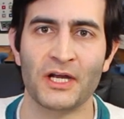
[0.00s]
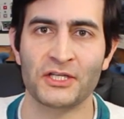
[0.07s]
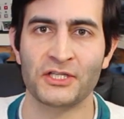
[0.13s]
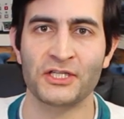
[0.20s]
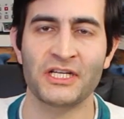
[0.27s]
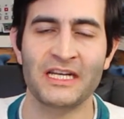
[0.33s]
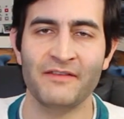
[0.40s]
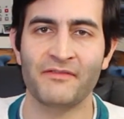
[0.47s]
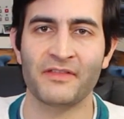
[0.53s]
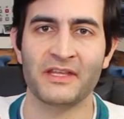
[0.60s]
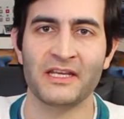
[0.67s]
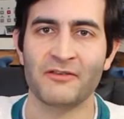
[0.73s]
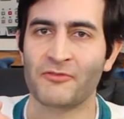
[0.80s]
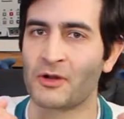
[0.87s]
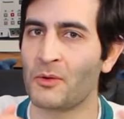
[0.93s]
achieve
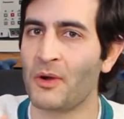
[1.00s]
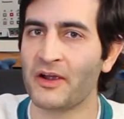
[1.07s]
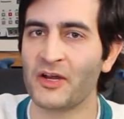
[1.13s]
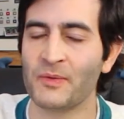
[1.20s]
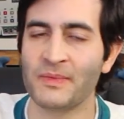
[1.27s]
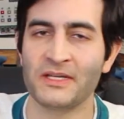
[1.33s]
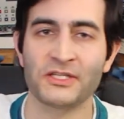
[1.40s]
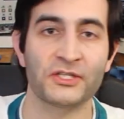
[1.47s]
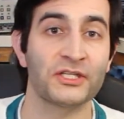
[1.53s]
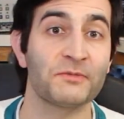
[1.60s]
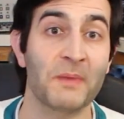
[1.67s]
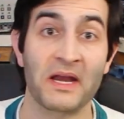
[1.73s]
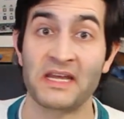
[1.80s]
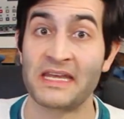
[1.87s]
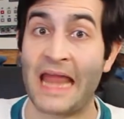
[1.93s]
the requirements just
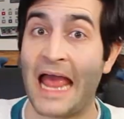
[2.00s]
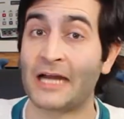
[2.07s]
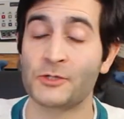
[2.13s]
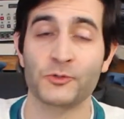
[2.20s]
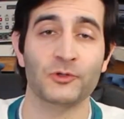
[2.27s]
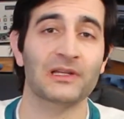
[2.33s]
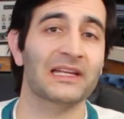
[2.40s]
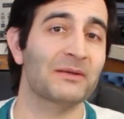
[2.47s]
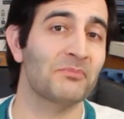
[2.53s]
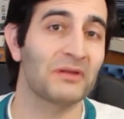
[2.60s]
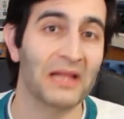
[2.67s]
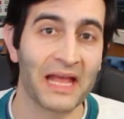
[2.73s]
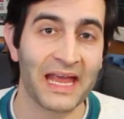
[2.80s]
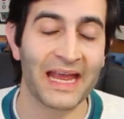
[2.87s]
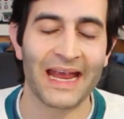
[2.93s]
by naturally
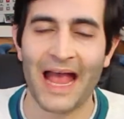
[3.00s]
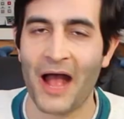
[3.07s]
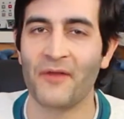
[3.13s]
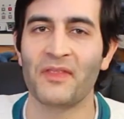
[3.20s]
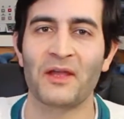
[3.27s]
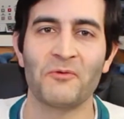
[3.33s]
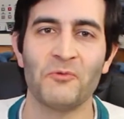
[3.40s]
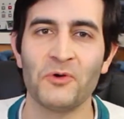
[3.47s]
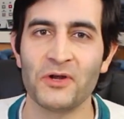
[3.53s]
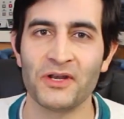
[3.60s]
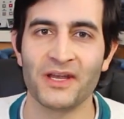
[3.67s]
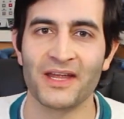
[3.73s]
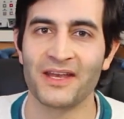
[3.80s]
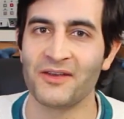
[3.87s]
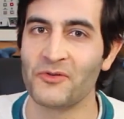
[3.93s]
playing how they
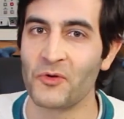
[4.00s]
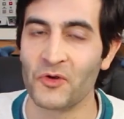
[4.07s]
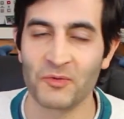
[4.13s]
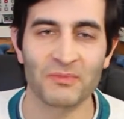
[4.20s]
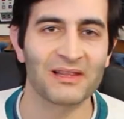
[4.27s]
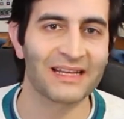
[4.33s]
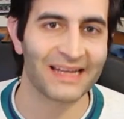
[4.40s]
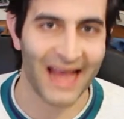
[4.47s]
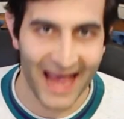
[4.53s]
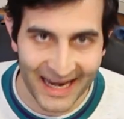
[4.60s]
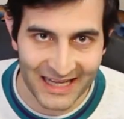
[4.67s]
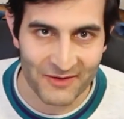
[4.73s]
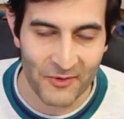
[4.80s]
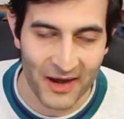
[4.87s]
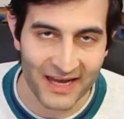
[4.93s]
would normally
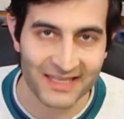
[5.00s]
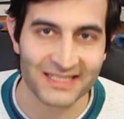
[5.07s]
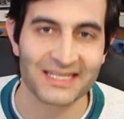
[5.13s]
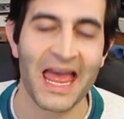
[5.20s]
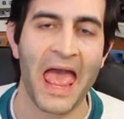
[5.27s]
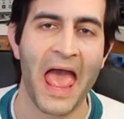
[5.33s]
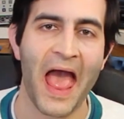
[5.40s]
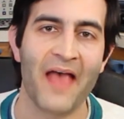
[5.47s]
anyways,